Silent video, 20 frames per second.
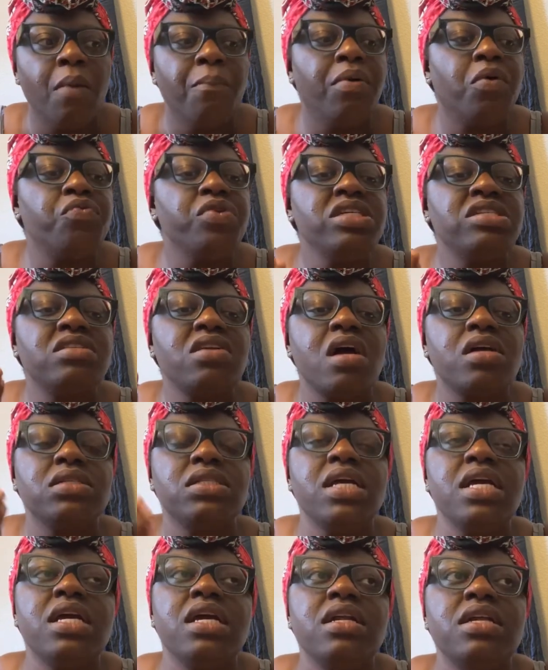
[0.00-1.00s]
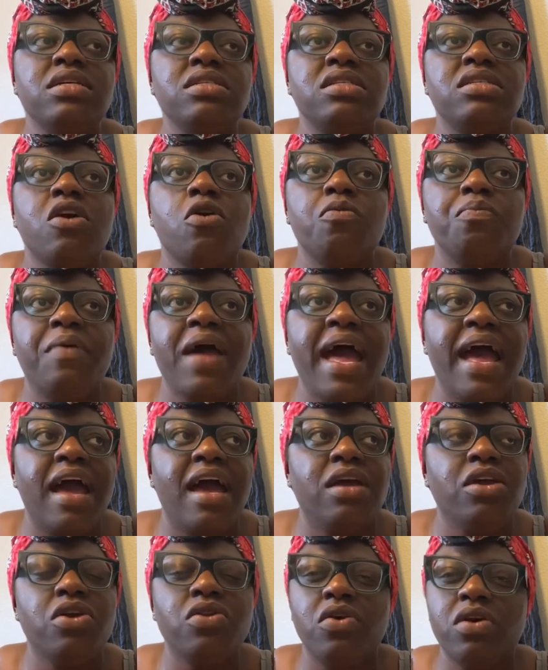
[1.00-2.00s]
But we start thinking it's so
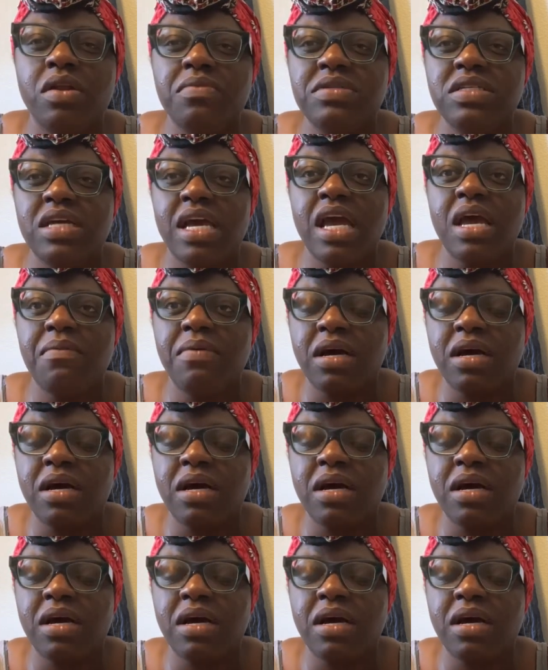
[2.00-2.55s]
bad. You know what I'm saying?